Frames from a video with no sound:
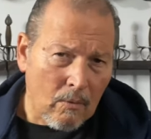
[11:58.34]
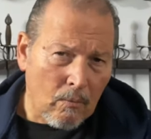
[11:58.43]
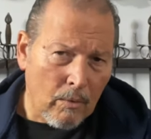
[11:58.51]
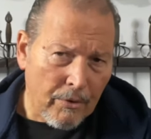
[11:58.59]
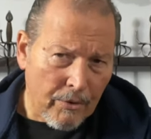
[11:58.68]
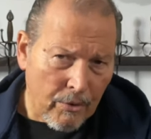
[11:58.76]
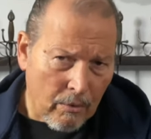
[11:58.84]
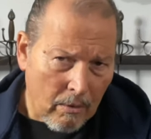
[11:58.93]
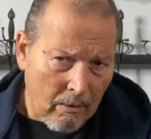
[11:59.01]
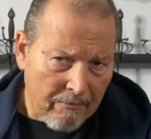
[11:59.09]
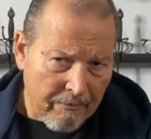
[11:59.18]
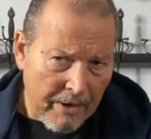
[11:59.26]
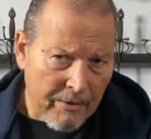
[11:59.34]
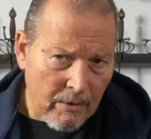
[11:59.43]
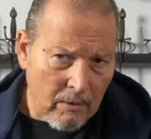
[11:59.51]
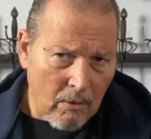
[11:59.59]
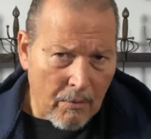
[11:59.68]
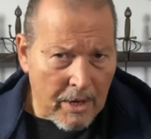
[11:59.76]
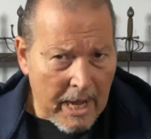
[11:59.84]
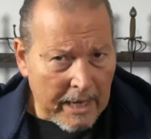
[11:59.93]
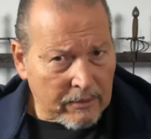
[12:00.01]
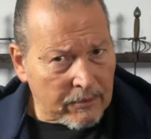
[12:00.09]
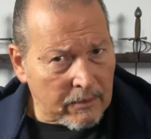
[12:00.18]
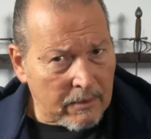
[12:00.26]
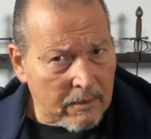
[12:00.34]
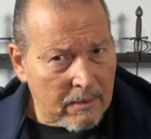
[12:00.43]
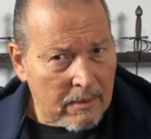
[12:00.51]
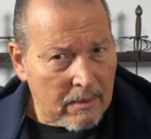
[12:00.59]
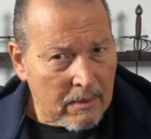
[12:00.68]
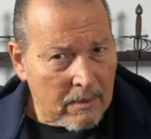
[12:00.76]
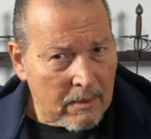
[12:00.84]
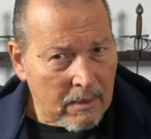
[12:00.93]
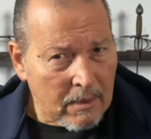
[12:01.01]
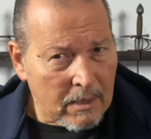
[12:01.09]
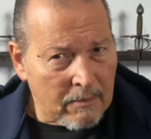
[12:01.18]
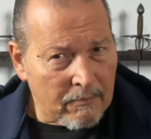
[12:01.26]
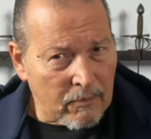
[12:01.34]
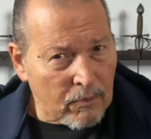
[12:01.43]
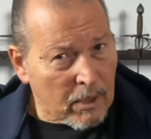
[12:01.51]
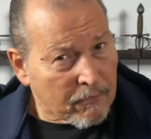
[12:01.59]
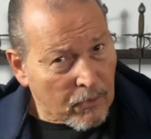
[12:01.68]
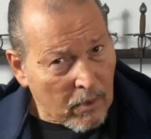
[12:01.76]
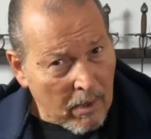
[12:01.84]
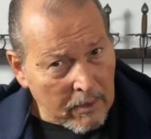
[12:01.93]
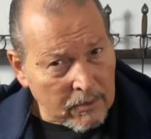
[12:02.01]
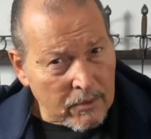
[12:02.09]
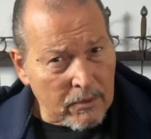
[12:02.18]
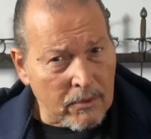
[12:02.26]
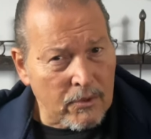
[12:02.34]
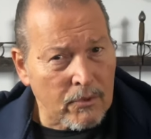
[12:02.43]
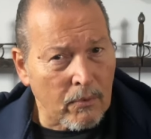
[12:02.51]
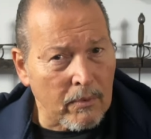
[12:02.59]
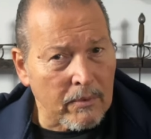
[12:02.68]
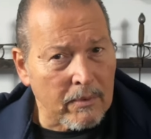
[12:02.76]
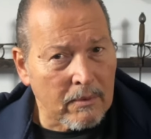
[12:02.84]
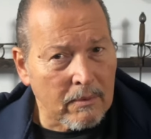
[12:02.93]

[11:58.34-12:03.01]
Whether you're a fighter or an actor, if you give your heart to the sword,